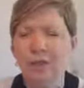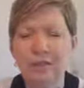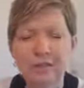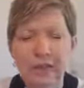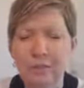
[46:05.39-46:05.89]

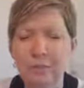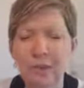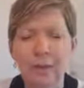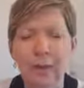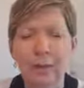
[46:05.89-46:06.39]

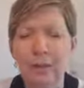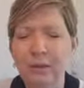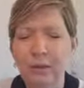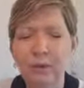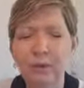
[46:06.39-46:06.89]
statement by
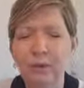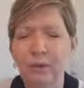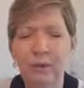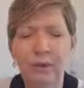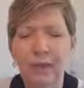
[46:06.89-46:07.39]
the people
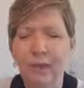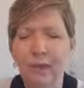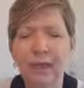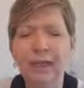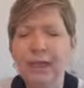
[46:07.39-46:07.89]
who were
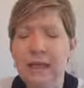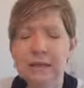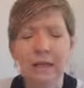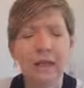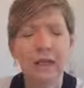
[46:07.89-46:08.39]
there. And he
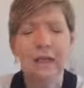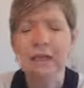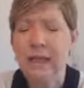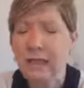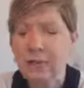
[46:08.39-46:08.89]
is going to
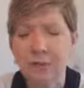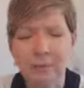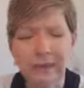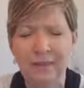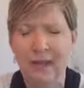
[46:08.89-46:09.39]
continue to
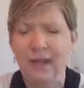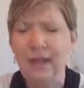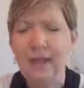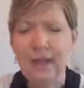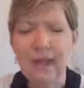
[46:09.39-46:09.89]
make that
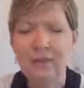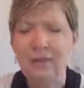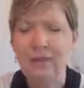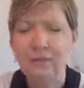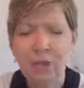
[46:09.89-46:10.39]
in
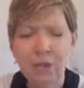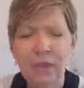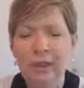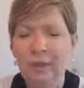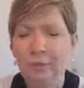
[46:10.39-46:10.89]
the
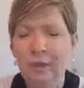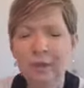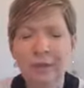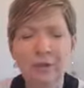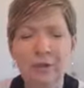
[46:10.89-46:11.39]
community that
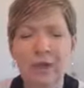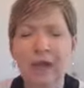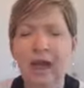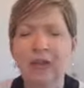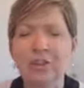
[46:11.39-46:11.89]
we live in.
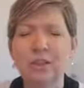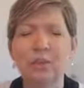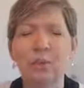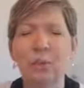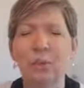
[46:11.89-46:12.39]
And I
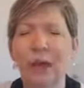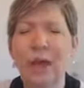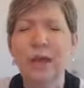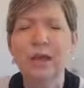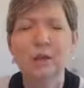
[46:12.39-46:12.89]
just
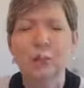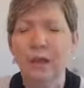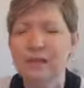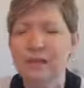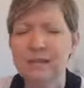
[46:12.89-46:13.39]
pray your
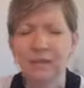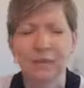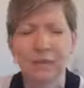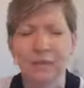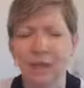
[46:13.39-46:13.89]
blessings
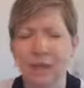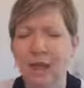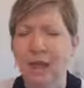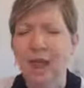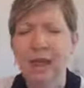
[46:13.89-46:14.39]
on them, Lord.
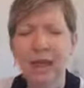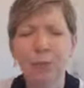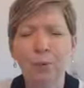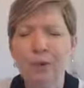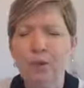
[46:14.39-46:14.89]
And I
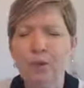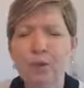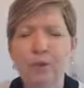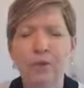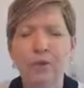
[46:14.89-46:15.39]
pray that
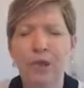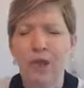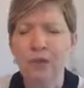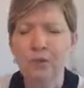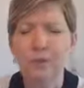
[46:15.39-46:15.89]
you be with the
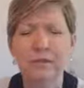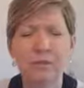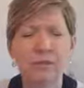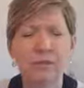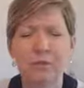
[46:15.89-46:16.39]
husbands
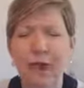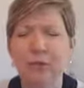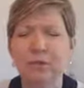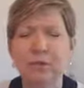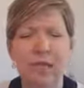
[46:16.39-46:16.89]
and the
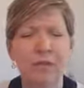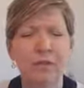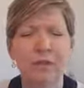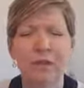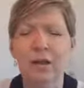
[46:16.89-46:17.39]
fathers
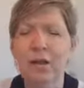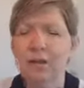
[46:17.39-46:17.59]
and the